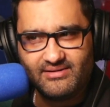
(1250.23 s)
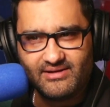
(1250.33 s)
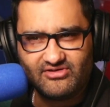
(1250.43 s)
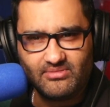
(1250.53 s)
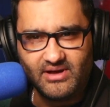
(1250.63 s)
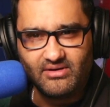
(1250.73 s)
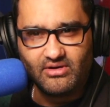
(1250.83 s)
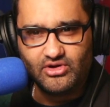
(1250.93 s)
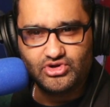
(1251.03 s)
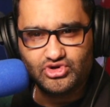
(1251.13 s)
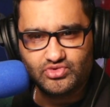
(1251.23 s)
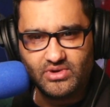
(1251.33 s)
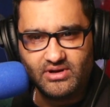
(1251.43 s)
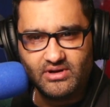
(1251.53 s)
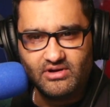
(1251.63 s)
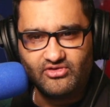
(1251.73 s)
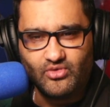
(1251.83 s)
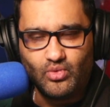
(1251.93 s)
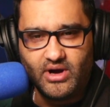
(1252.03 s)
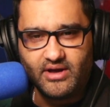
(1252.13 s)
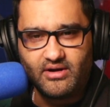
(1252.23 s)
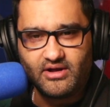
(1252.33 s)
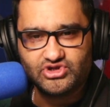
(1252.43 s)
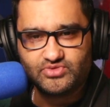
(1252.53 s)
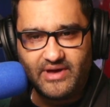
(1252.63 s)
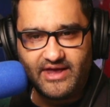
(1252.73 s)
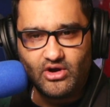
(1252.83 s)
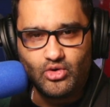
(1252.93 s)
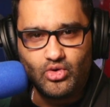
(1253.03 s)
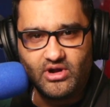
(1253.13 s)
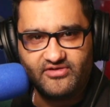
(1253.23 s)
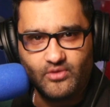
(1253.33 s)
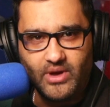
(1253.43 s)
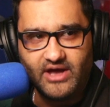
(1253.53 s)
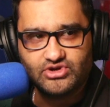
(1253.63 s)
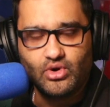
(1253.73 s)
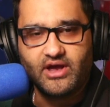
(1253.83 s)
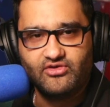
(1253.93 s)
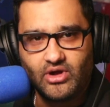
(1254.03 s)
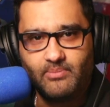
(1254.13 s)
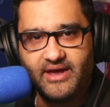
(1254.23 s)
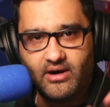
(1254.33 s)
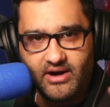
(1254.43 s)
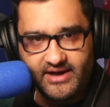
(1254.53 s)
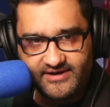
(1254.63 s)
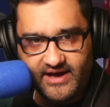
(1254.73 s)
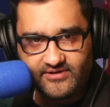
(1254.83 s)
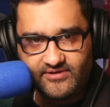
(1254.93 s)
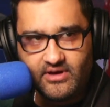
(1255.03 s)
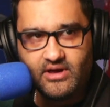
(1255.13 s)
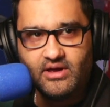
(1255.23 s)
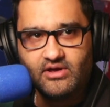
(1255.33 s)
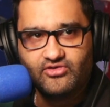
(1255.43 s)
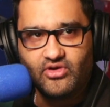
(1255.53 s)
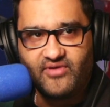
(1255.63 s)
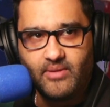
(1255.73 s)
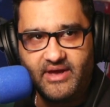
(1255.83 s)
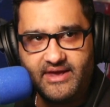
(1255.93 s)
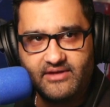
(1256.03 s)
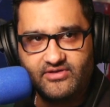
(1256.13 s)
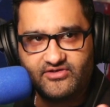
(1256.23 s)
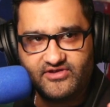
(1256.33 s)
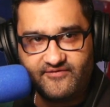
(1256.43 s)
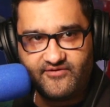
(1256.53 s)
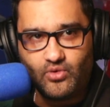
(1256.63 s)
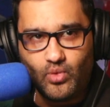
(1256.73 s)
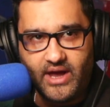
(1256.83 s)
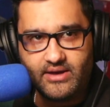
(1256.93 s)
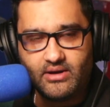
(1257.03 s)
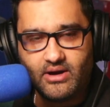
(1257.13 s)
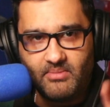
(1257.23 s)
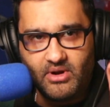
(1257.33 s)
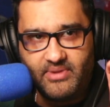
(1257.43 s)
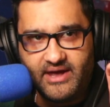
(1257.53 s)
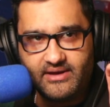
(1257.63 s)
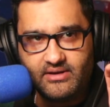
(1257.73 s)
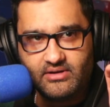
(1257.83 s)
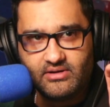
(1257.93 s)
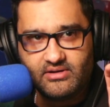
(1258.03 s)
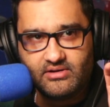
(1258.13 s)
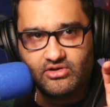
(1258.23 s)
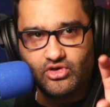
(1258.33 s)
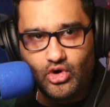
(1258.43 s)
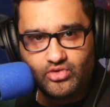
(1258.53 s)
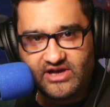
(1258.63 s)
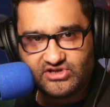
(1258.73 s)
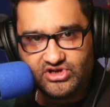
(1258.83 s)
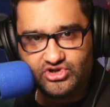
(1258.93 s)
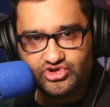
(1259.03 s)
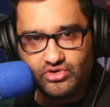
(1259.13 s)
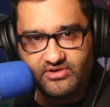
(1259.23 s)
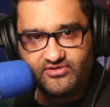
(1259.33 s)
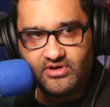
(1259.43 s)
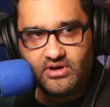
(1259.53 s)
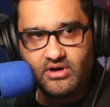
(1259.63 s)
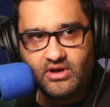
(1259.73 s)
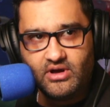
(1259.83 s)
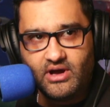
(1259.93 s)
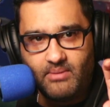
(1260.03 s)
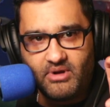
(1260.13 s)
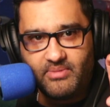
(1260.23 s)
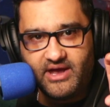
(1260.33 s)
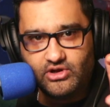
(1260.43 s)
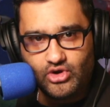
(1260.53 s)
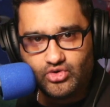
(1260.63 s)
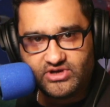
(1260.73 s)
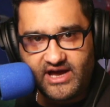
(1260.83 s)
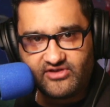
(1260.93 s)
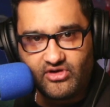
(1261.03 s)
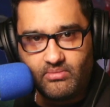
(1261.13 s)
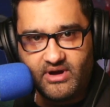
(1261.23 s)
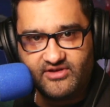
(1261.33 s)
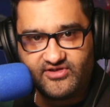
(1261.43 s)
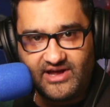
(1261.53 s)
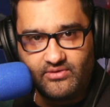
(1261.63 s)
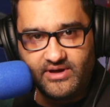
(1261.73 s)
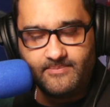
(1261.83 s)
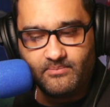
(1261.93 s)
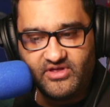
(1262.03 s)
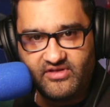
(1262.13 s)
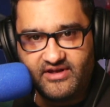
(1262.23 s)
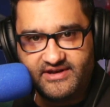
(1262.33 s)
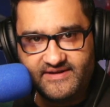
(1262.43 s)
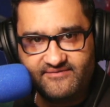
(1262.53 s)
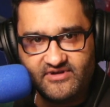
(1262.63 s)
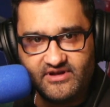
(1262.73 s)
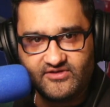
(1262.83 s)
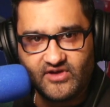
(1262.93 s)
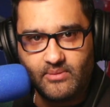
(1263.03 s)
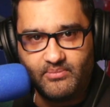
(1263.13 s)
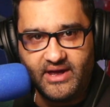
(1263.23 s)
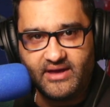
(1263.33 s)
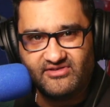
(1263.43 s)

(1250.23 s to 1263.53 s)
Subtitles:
that's a bit unusual. So why can't I just pay it all as a wage? Okay, so I'll pay a higher tax. So if I pay it in this different way, I'm going to pay no national insurance. I'm going to pay no tax on my salary, but then the dividends I'll pay